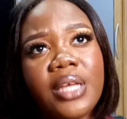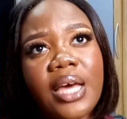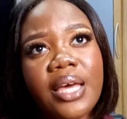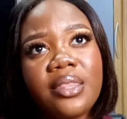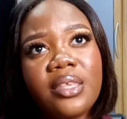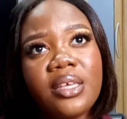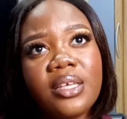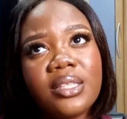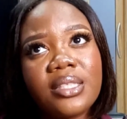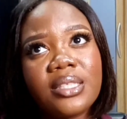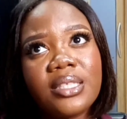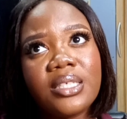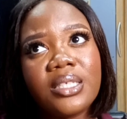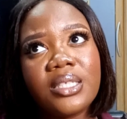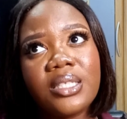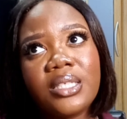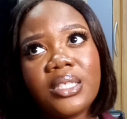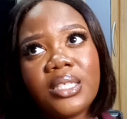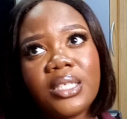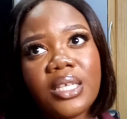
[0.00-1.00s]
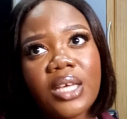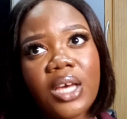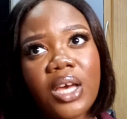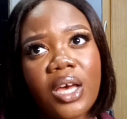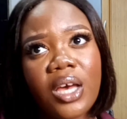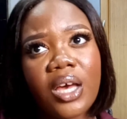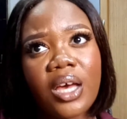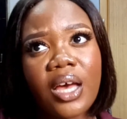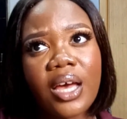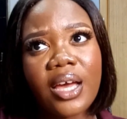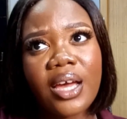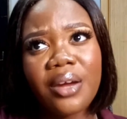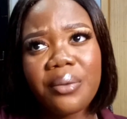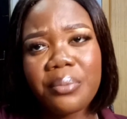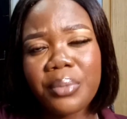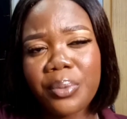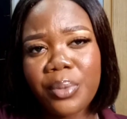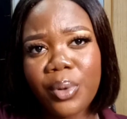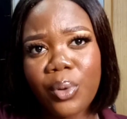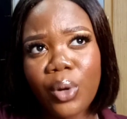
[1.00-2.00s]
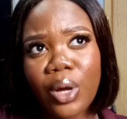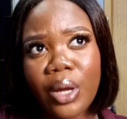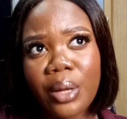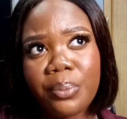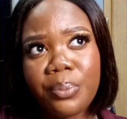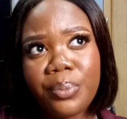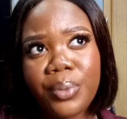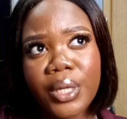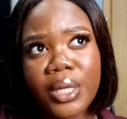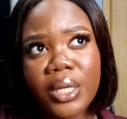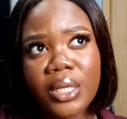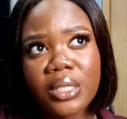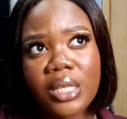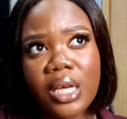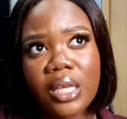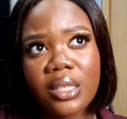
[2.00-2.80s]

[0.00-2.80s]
I think this year, I can't remember what I paid.